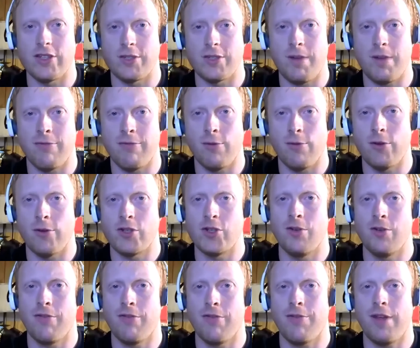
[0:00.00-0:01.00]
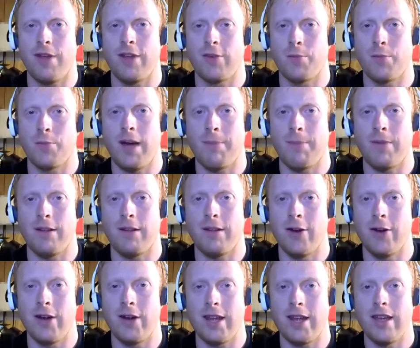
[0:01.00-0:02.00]
just by virtue of its
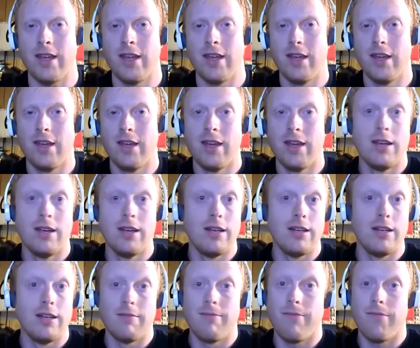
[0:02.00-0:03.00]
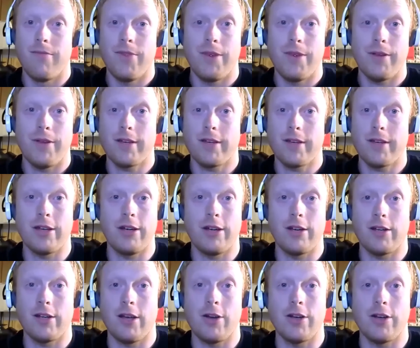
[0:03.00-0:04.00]
popularity.
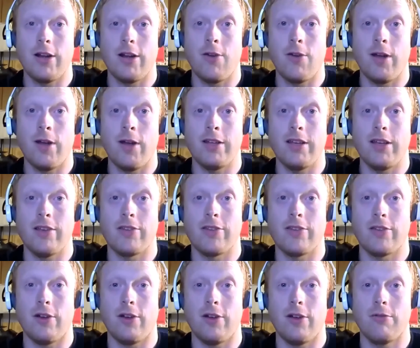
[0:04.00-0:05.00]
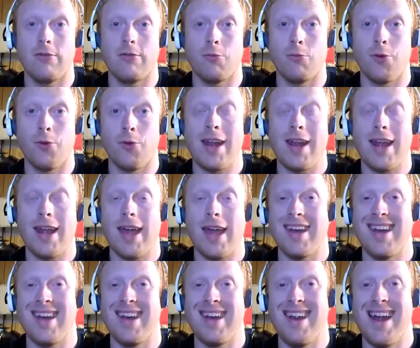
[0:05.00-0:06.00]
Coconut oil is right at
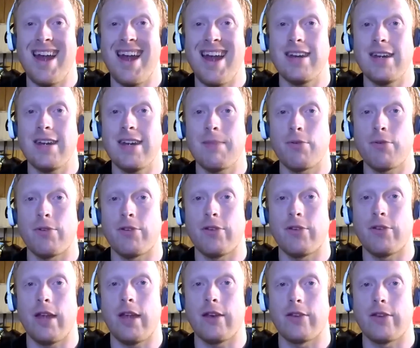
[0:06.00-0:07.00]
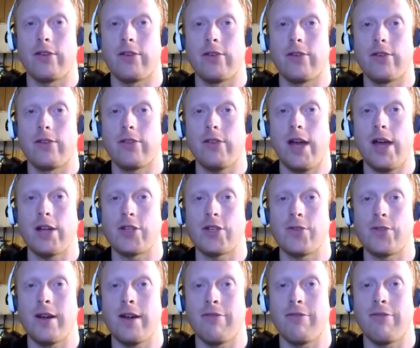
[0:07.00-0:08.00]
90%
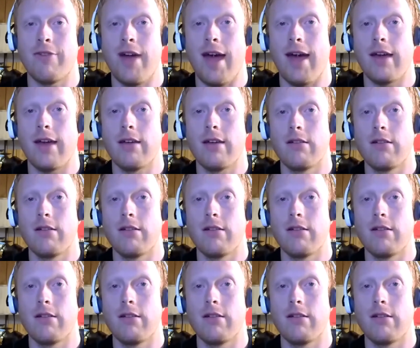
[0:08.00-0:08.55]
saturated fat.